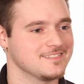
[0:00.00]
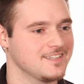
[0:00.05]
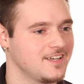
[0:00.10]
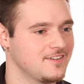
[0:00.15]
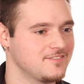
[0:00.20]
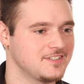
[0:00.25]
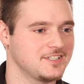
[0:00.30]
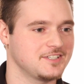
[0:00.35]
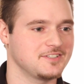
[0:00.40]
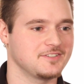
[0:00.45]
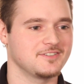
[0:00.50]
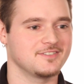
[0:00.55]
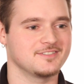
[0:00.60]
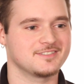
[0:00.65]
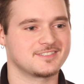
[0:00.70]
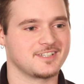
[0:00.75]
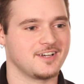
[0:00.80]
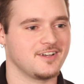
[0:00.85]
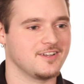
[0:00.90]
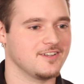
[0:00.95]
love to do
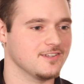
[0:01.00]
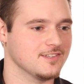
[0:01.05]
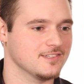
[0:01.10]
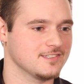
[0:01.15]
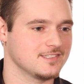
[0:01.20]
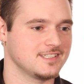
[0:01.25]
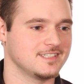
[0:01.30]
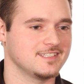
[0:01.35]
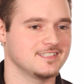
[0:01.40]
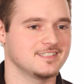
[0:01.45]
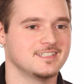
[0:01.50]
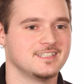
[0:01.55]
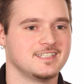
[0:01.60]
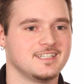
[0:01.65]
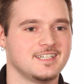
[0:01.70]
skulls and